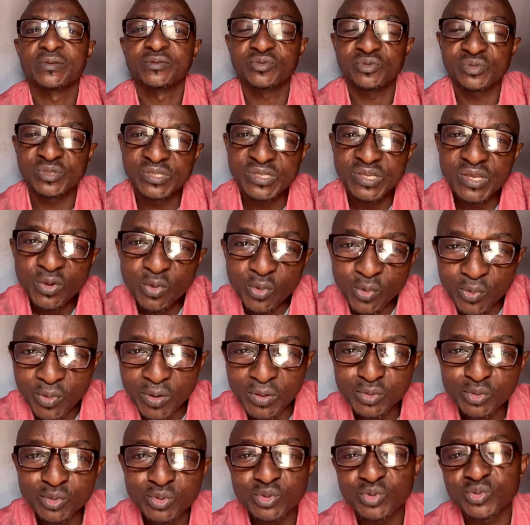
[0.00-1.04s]
to say
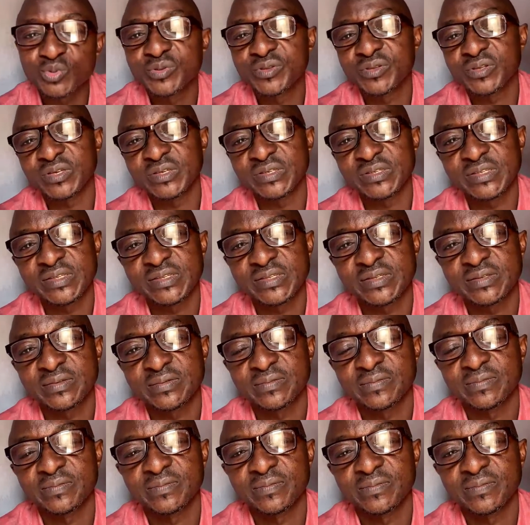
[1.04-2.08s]
one or two things.
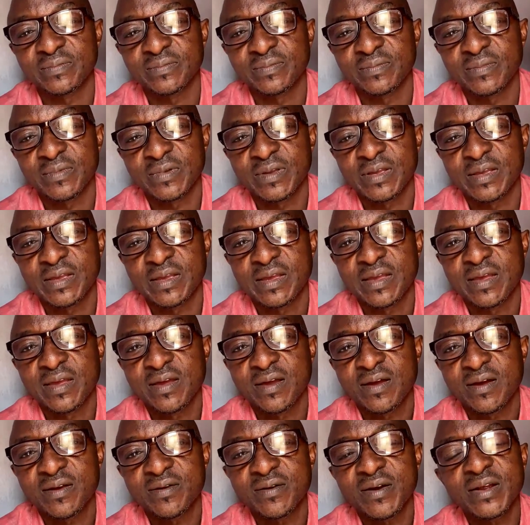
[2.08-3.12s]

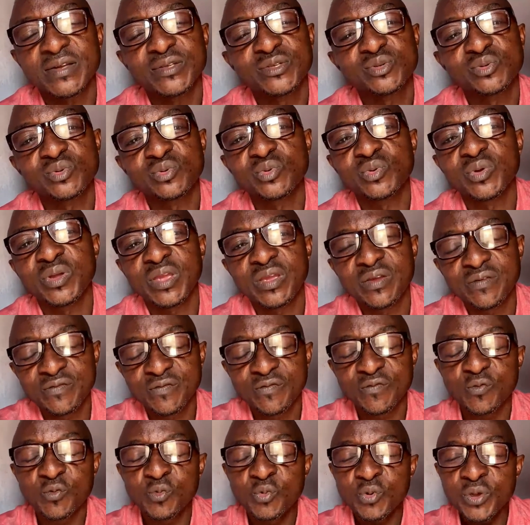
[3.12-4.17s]
All right. So if
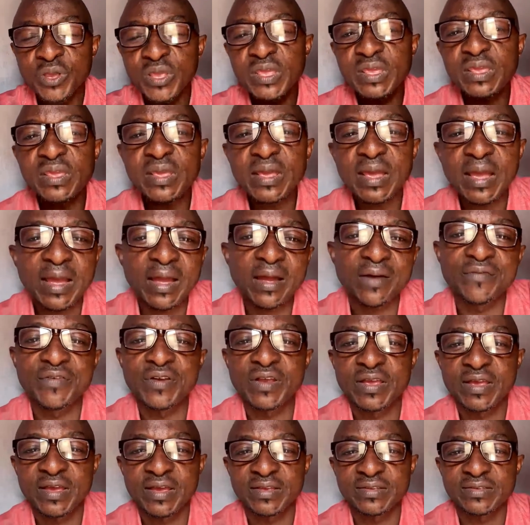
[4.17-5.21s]
we
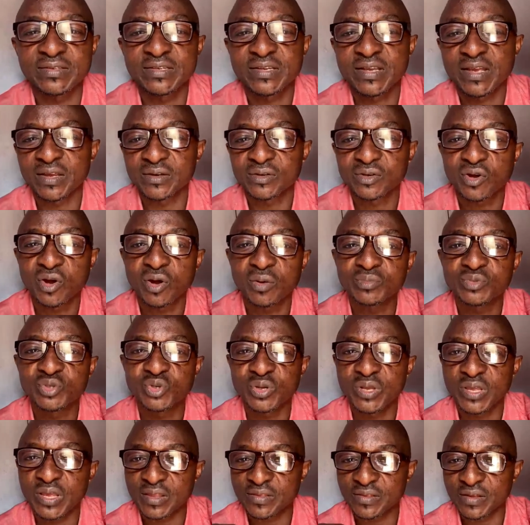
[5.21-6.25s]
Africans can come
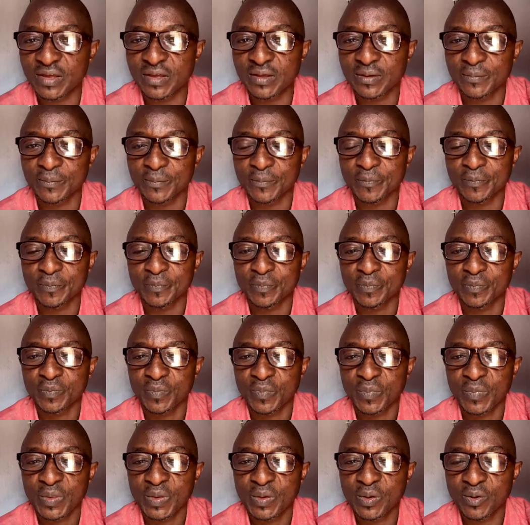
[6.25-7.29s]
together,
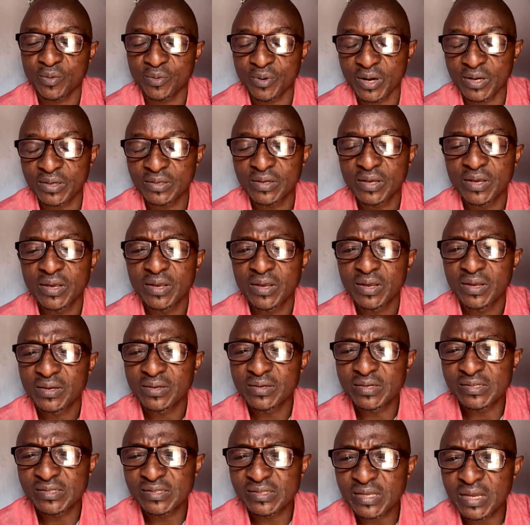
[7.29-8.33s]
all right,
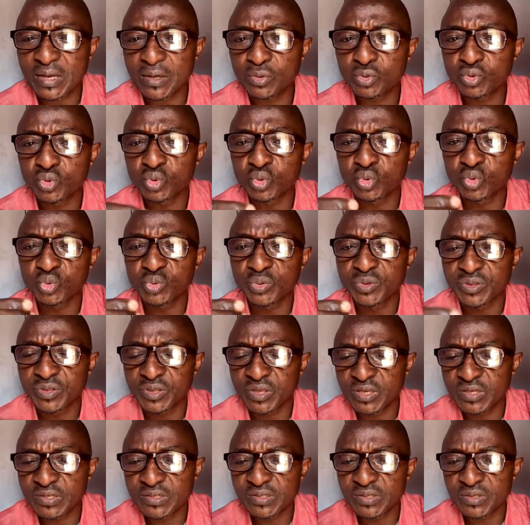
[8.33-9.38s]
decide to do
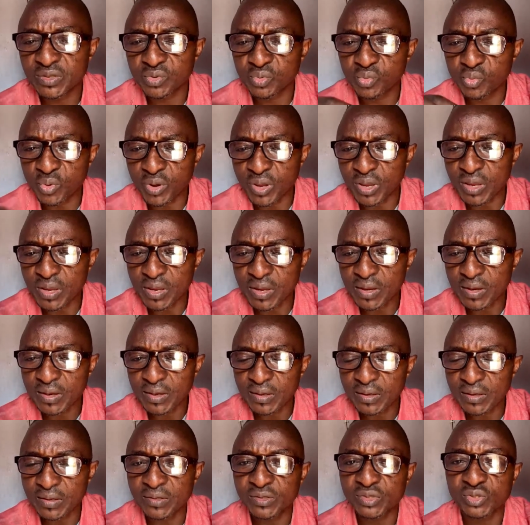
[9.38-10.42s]
things the way
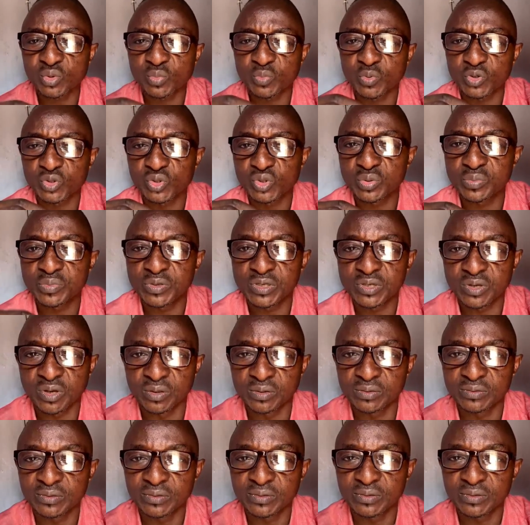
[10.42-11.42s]
it's supposed to be done,